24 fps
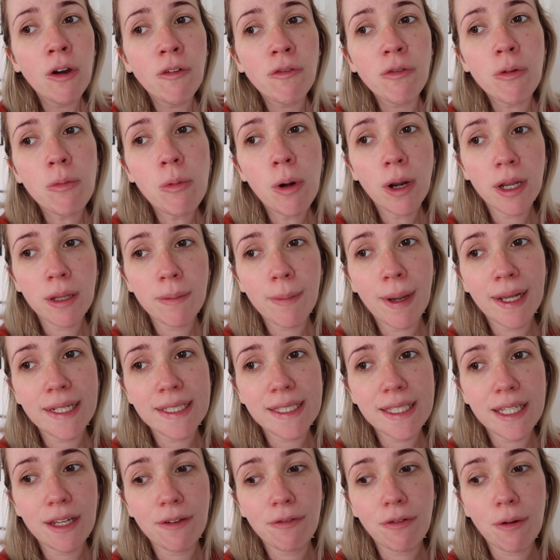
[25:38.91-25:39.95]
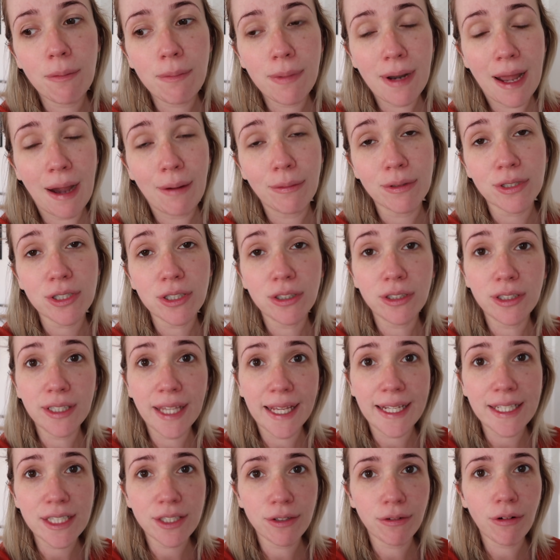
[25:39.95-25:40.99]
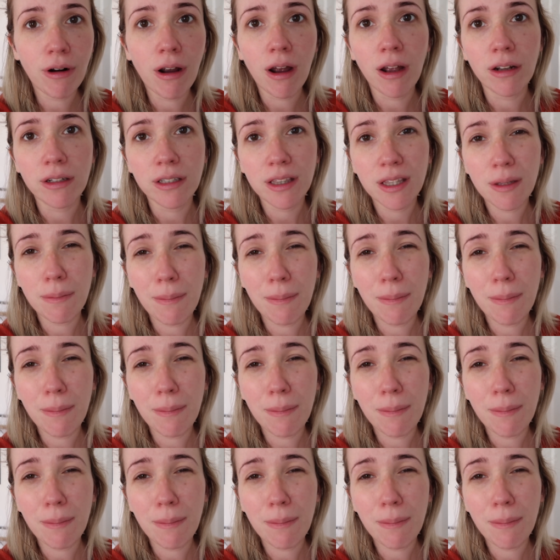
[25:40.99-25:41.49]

from what you might see from now until later on,